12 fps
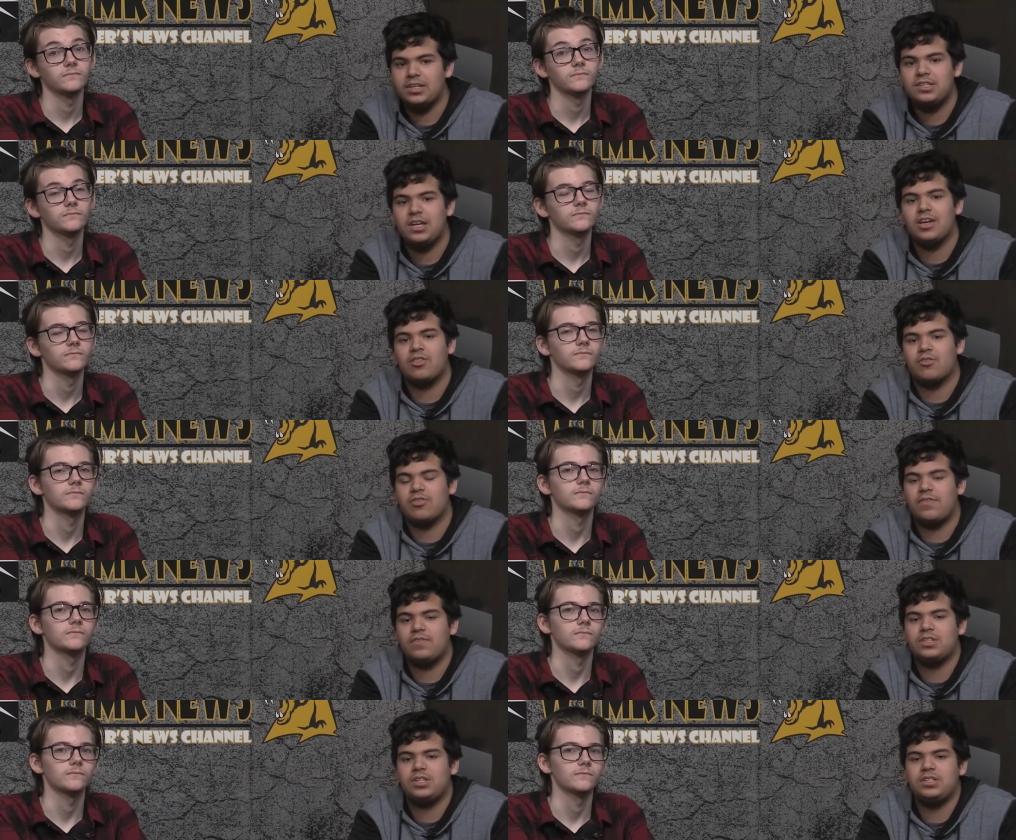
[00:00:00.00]
Speaker 1: Tickets are
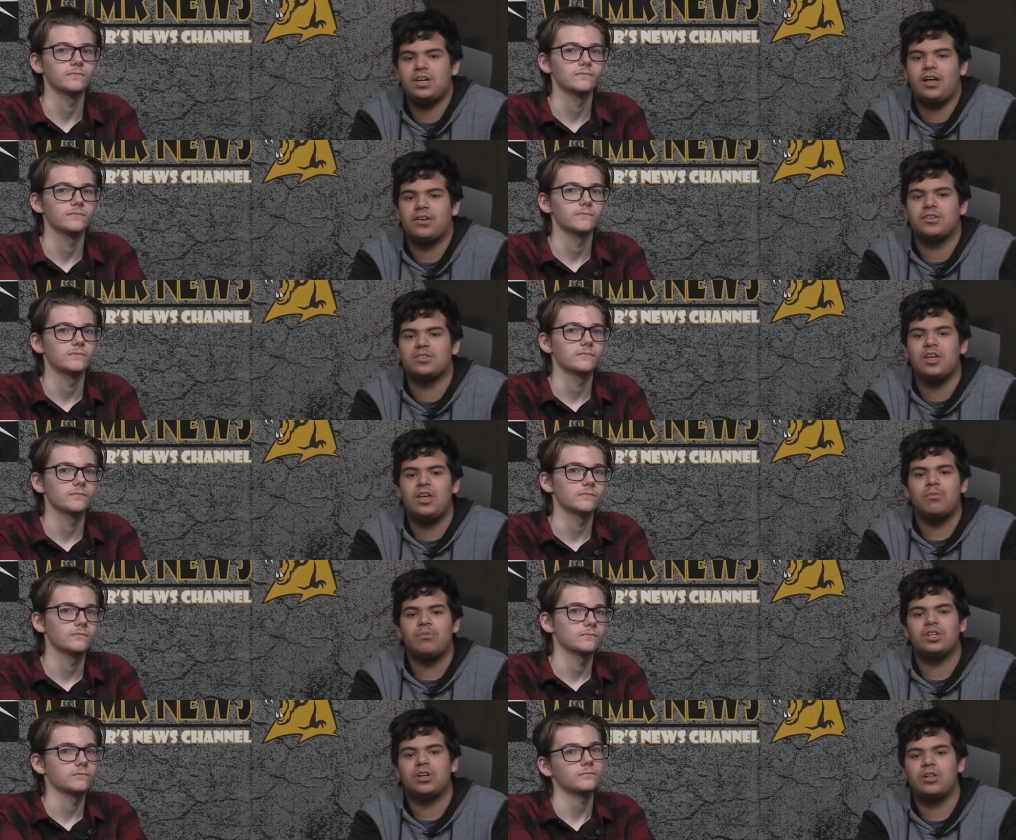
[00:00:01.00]
$17,
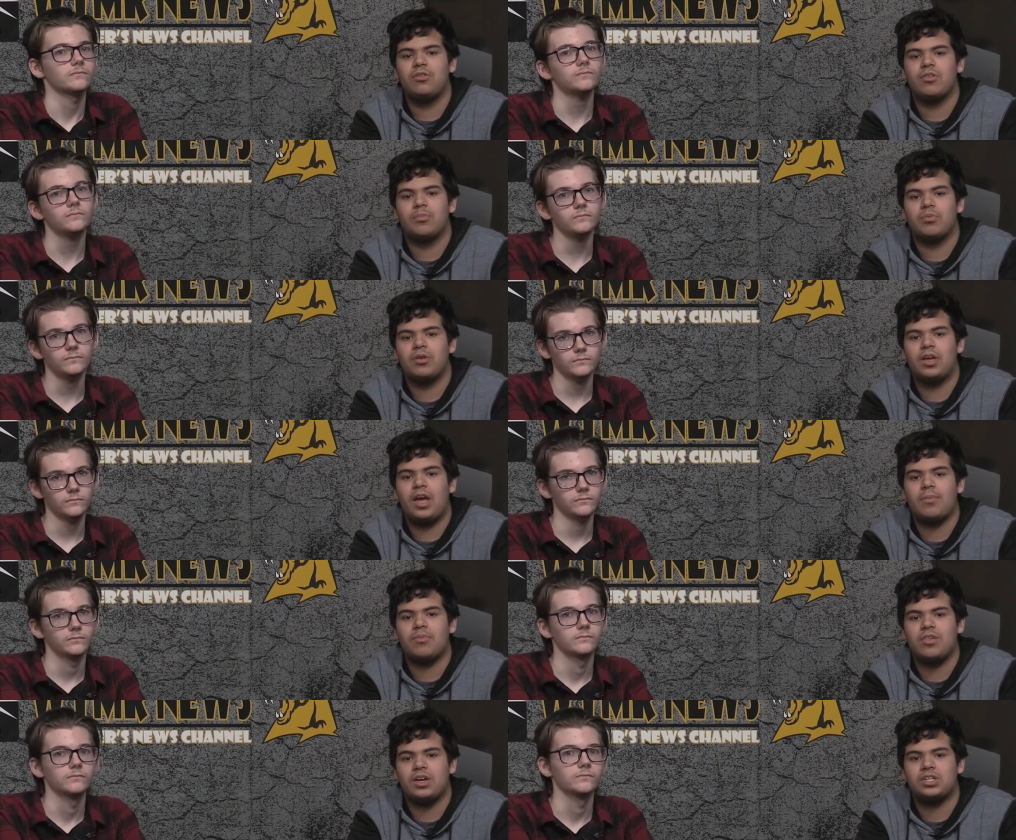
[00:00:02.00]
which includes a
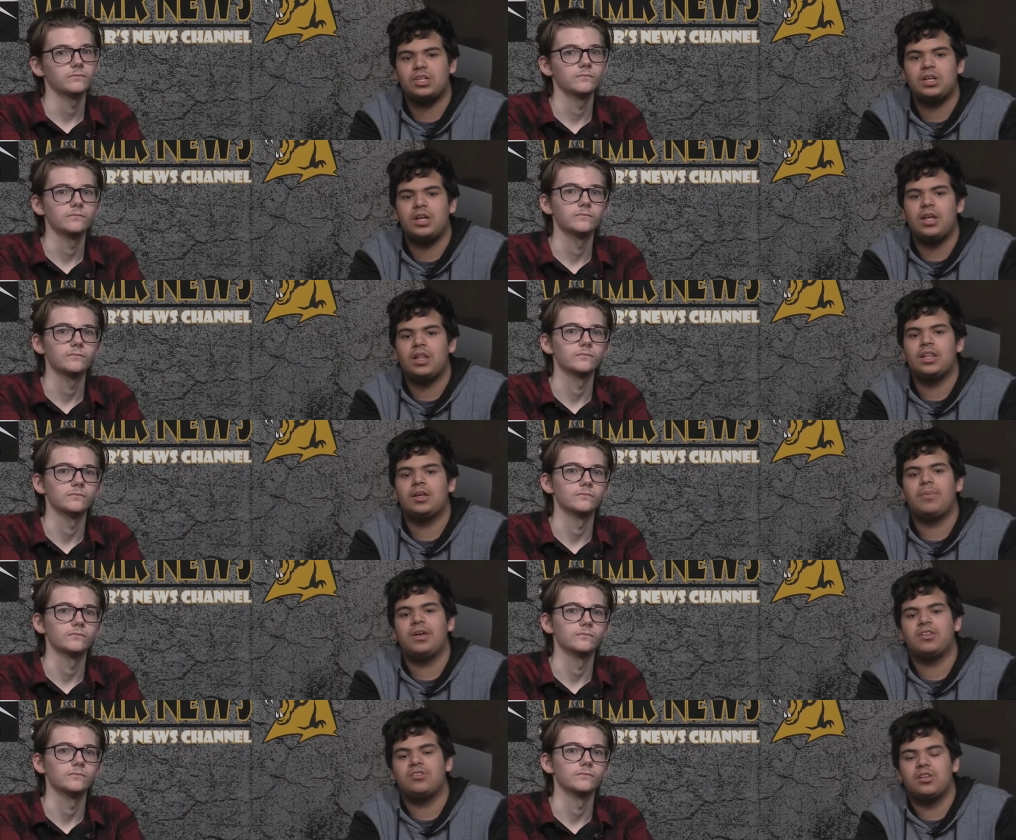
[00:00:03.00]
pregame session led
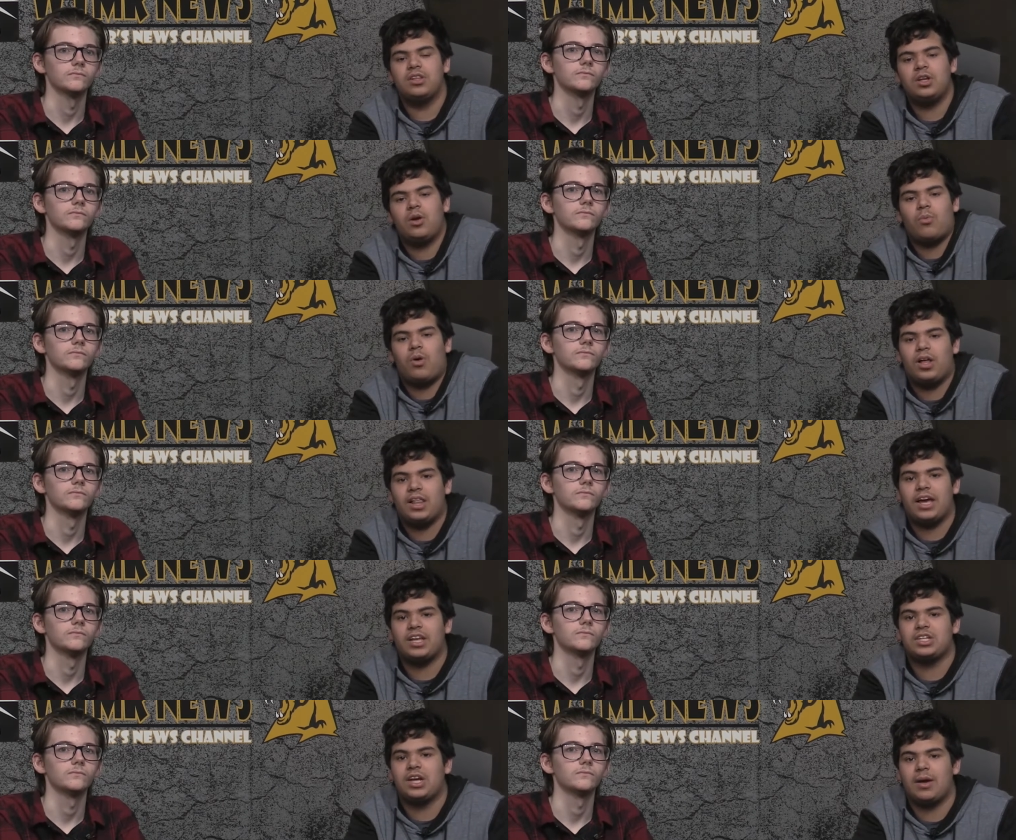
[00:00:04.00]
by the Toledo
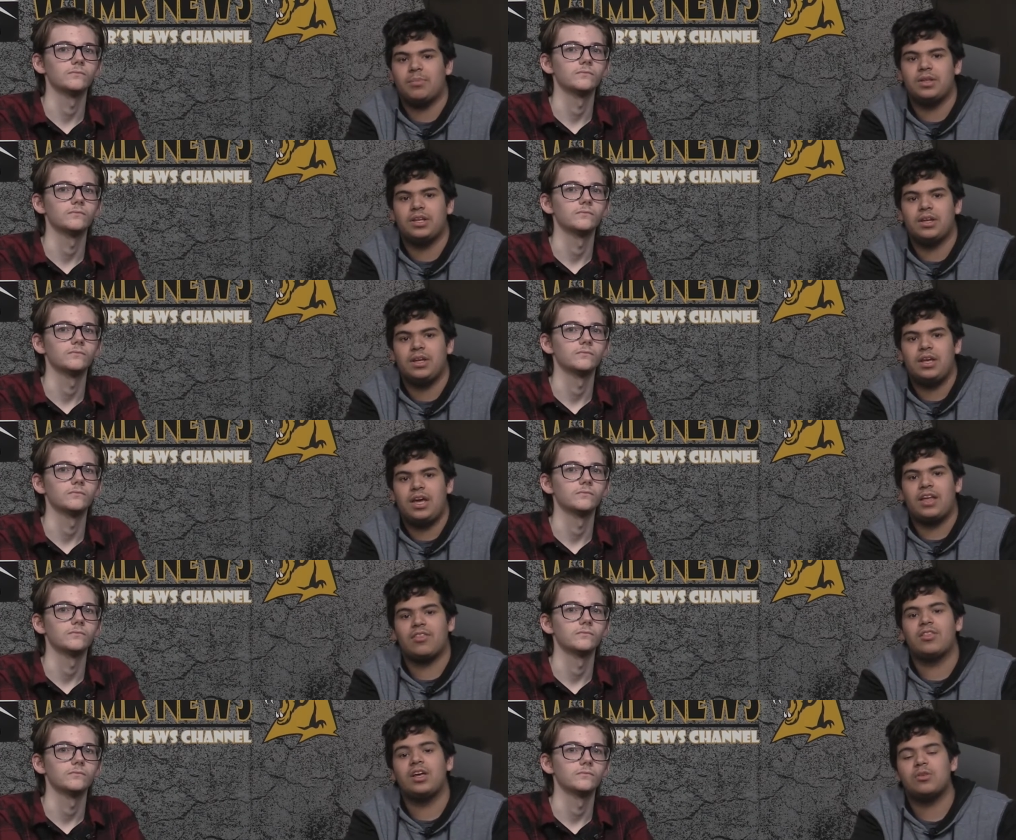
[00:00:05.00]
Walleye chaplain
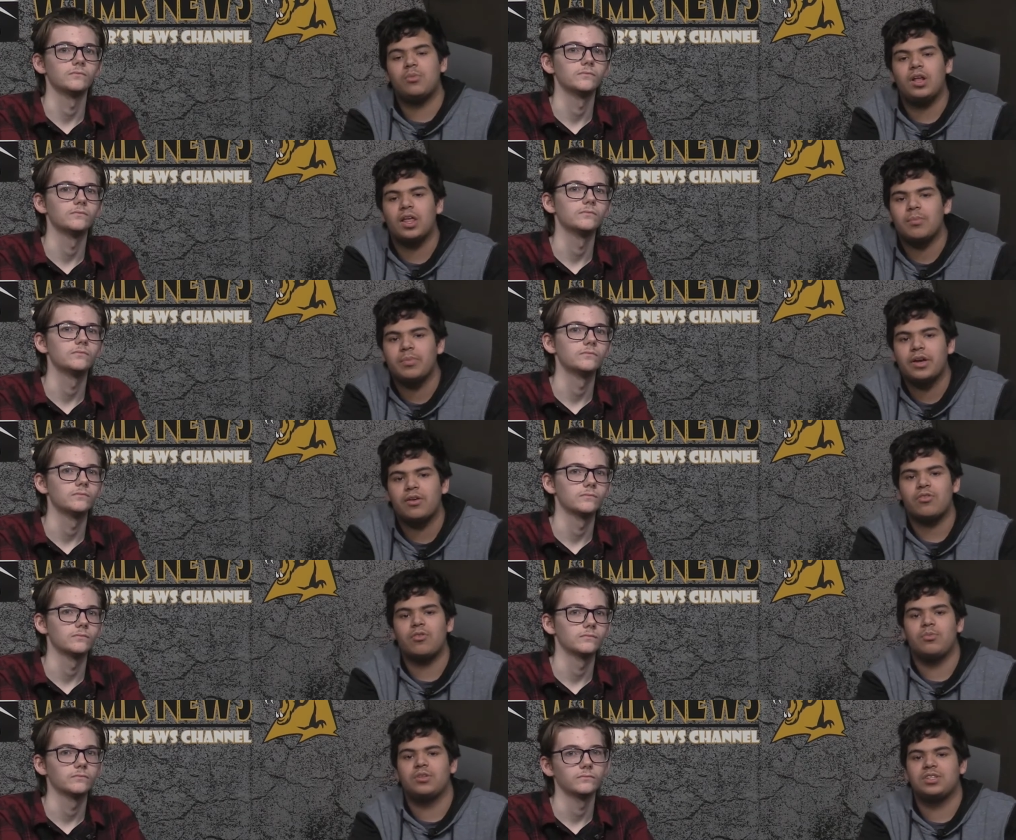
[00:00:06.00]
and select walleye players
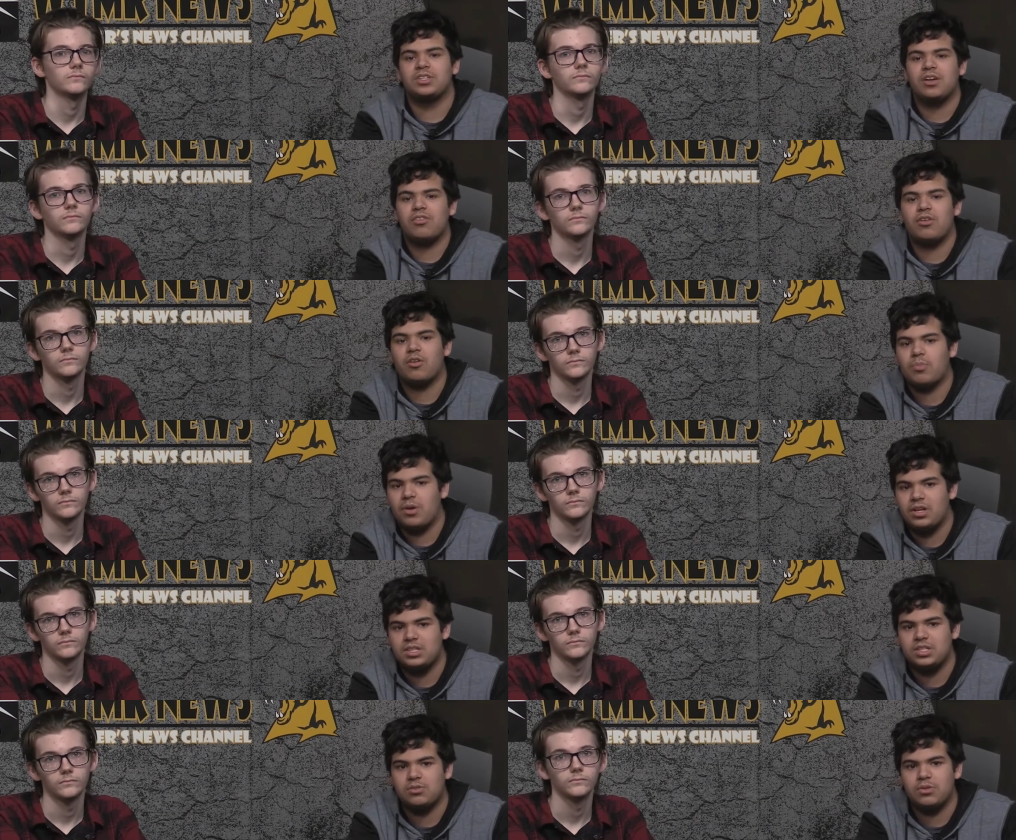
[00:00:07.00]
who will discuss their
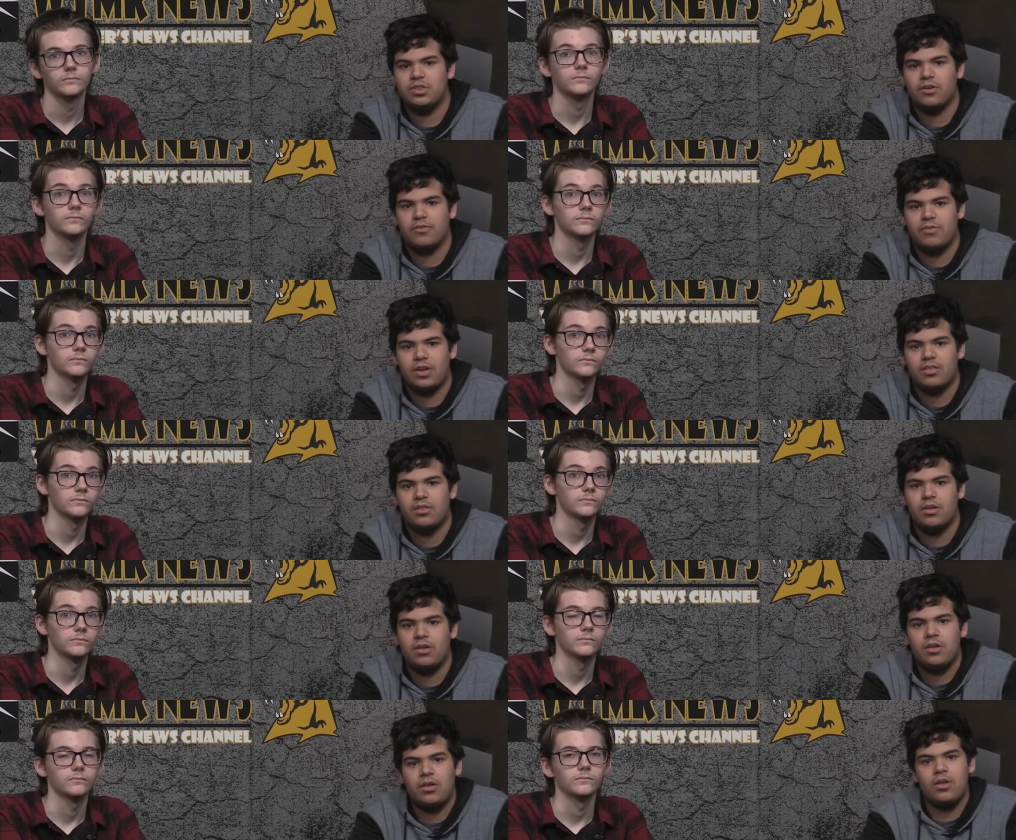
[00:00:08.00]
experiences with their faith
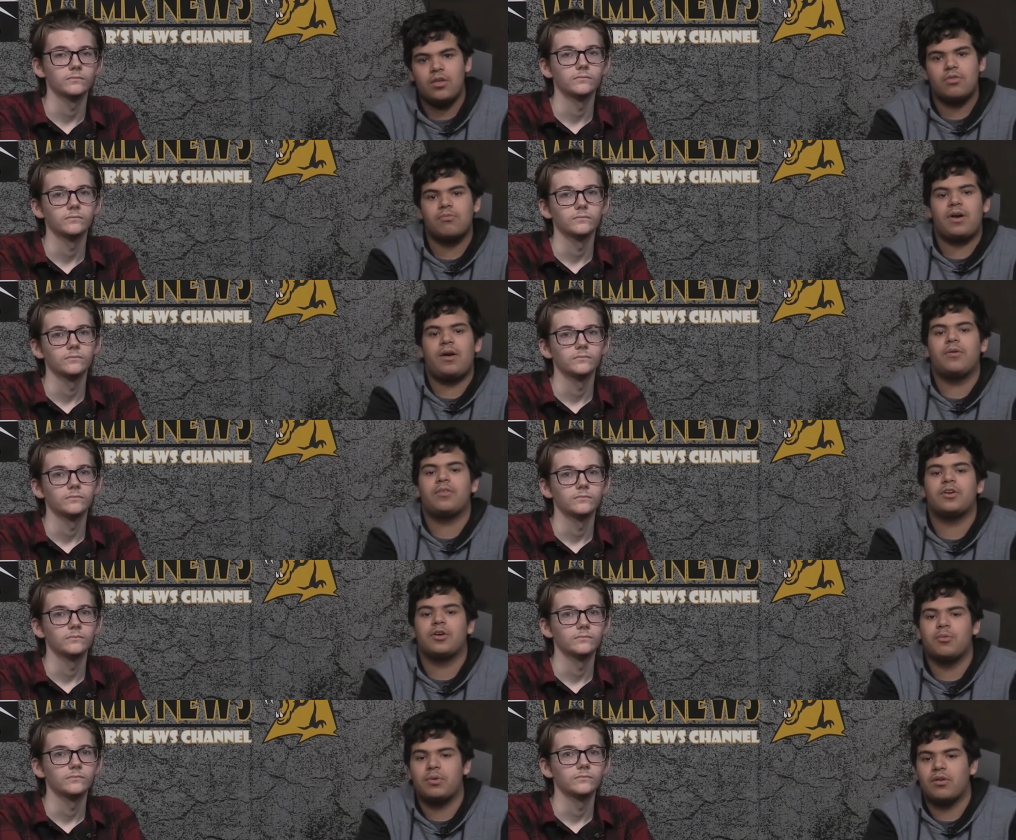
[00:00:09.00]
throughout their
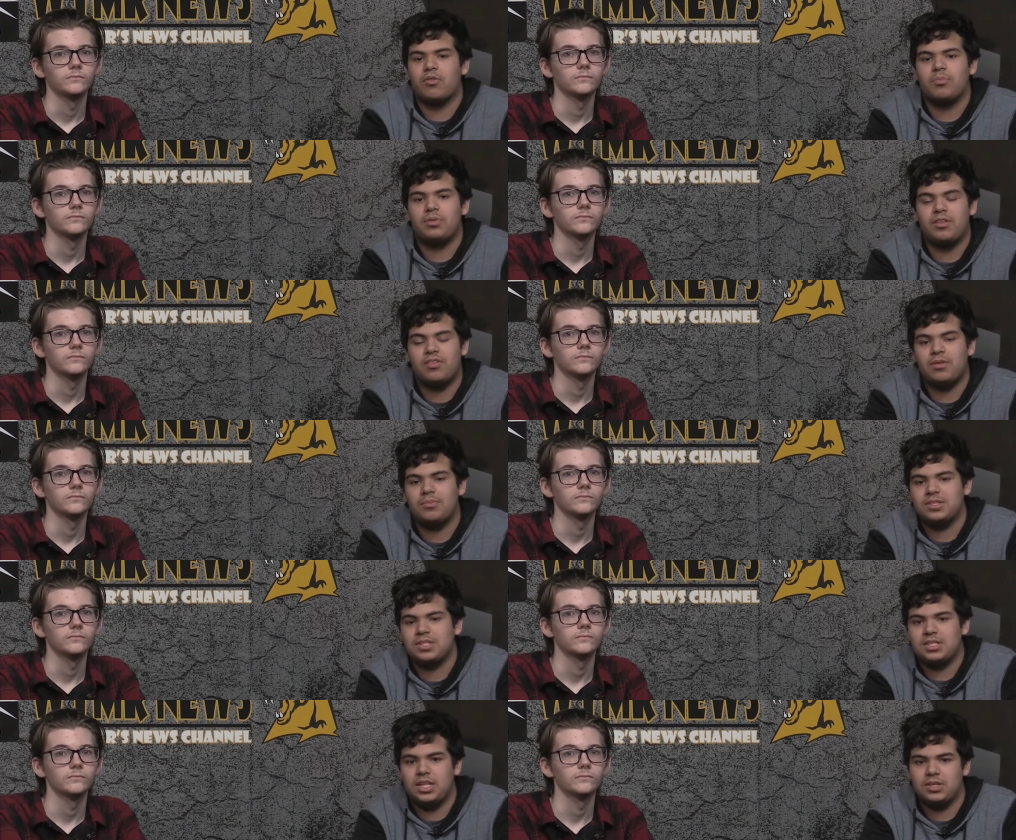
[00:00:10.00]
careers. Please see
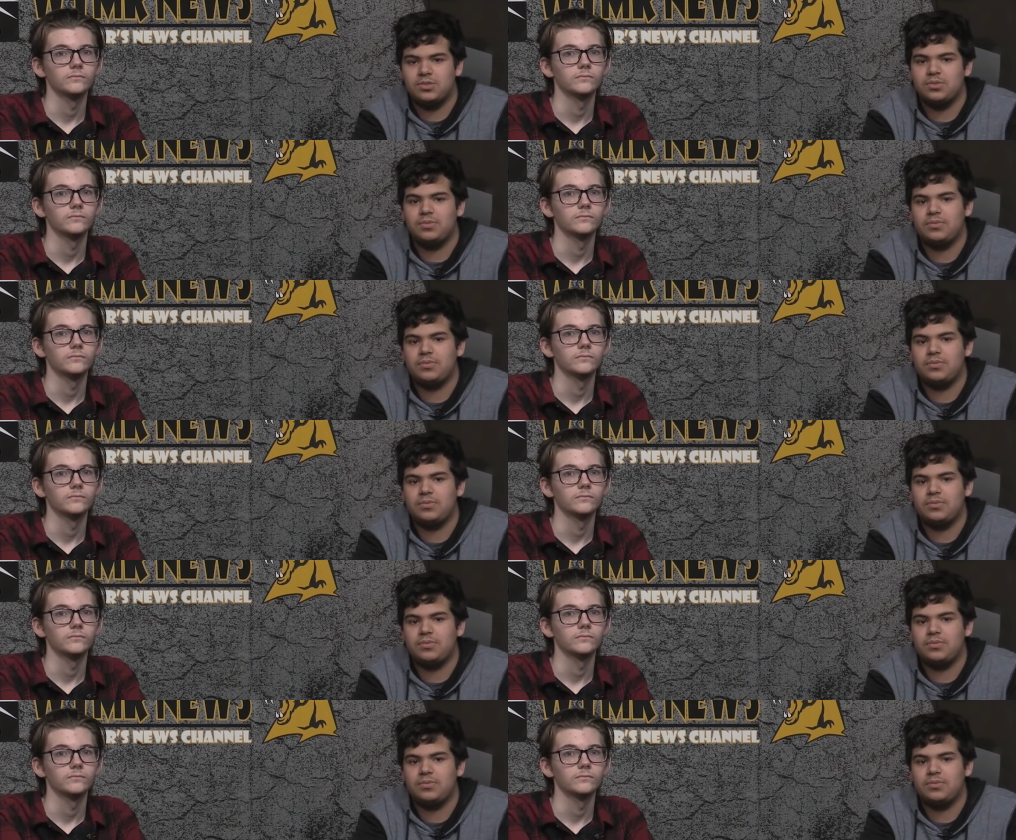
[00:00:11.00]
Mrs. Lazel.